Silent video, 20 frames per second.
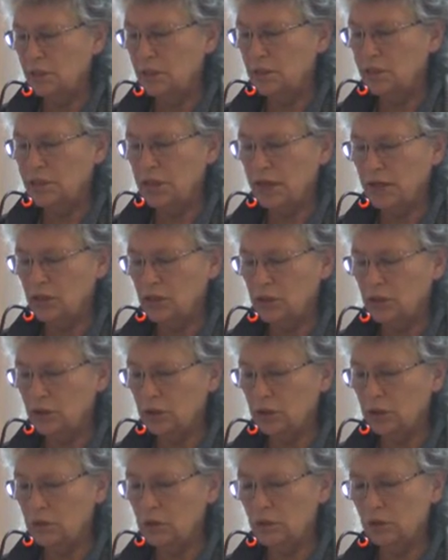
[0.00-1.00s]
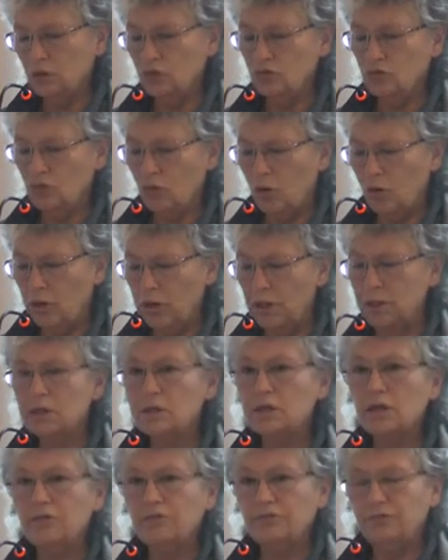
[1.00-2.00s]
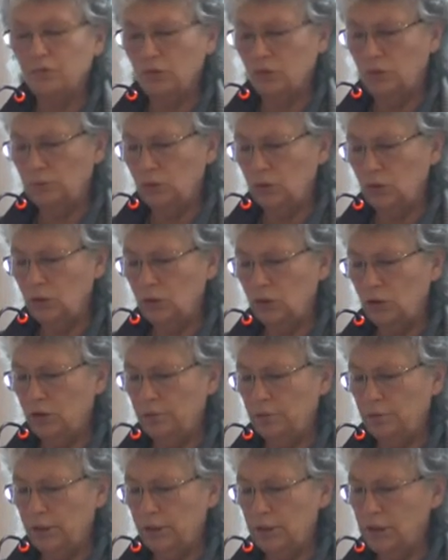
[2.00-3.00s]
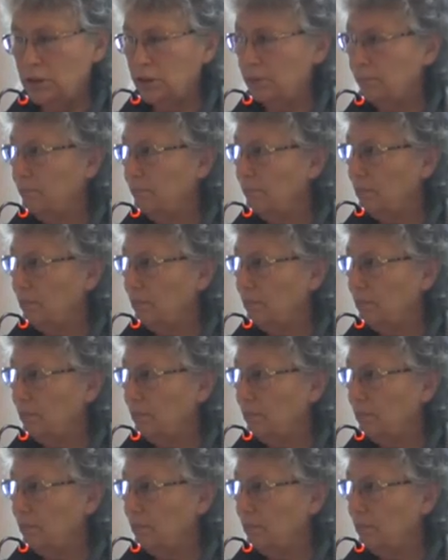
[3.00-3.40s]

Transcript: sections, drawings of formal ornament,